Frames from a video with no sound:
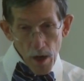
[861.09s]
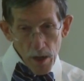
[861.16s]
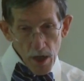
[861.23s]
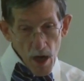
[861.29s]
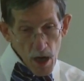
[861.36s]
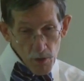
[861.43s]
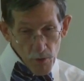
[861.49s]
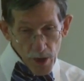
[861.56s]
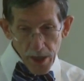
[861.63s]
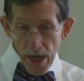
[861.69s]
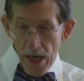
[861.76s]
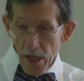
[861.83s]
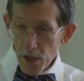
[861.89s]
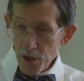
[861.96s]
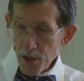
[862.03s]

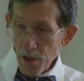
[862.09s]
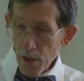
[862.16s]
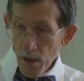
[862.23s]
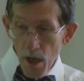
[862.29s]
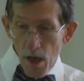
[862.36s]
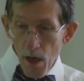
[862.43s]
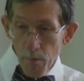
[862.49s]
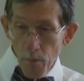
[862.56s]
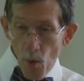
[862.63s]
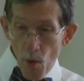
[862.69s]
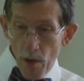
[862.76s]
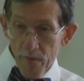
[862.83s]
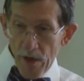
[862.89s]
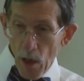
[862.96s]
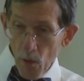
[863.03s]
congregation,
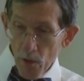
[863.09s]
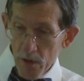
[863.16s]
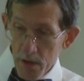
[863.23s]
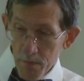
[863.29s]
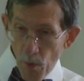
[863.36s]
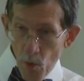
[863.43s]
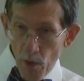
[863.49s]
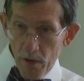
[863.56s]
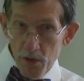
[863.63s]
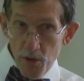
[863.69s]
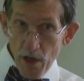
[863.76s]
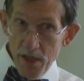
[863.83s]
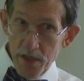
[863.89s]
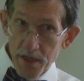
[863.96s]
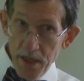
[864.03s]
board of elders, board of
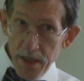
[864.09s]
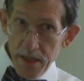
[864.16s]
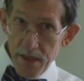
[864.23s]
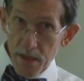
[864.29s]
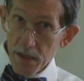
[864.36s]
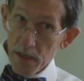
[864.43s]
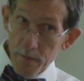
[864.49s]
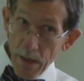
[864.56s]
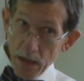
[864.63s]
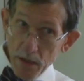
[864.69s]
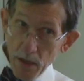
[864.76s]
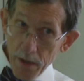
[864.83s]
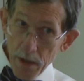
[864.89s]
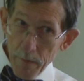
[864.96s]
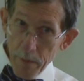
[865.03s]
trustees, and
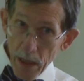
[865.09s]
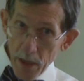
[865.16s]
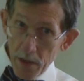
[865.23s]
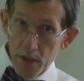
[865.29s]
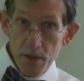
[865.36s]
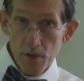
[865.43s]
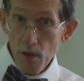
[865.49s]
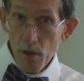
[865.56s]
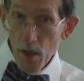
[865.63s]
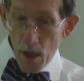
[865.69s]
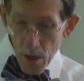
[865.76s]
especially the minister,